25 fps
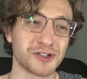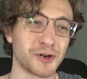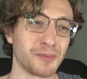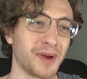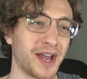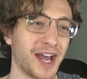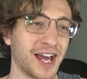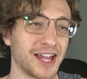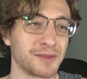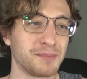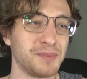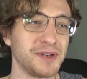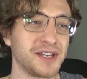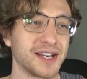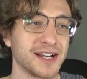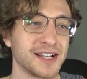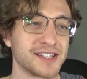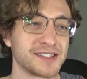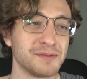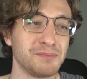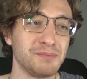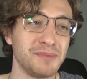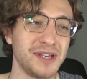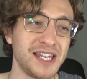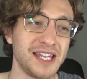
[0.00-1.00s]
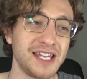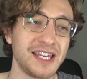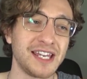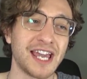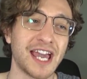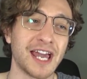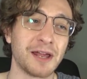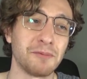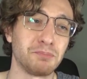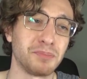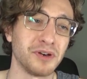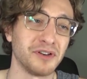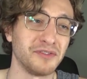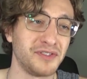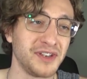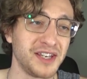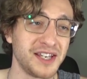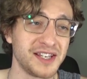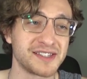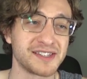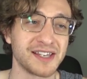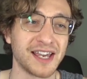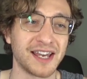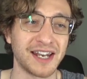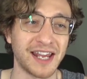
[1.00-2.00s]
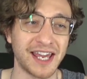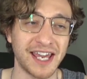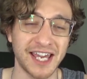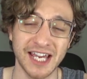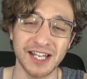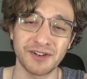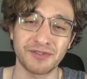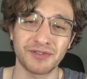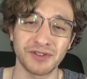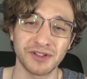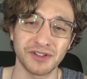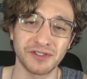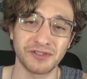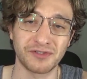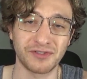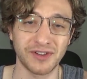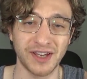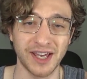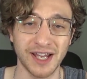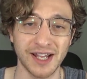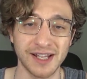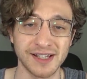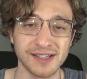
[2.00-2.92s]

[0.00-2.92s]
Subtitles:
because me and Pavise and a handful of fans